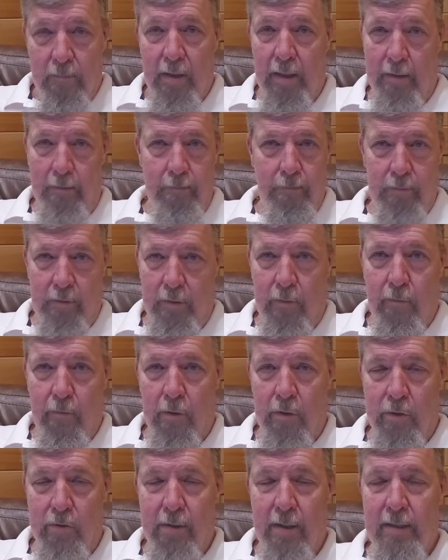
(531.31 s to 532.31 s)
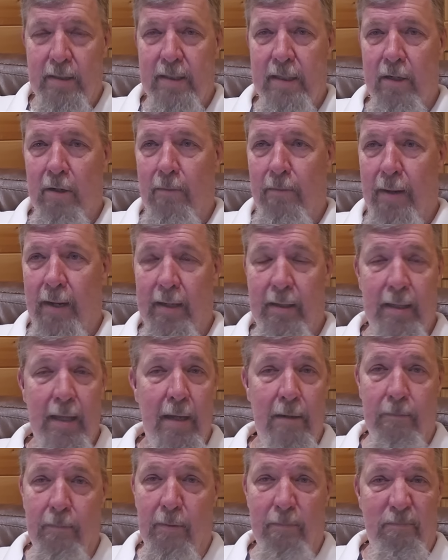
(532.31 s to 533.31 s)
like, the World Trade Center back
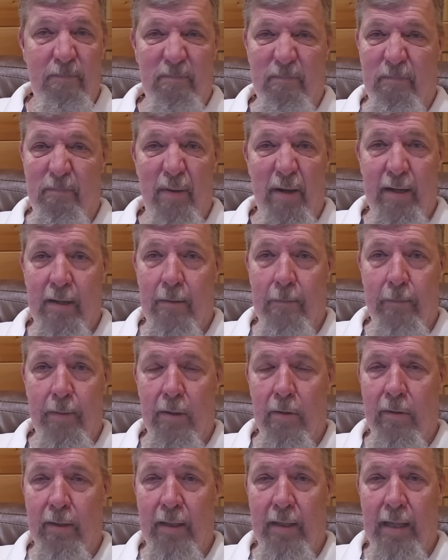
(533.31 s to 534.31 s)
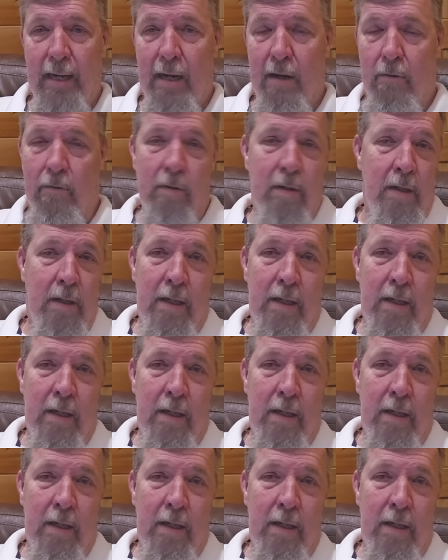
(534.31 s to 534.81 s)
then, but pick a building now?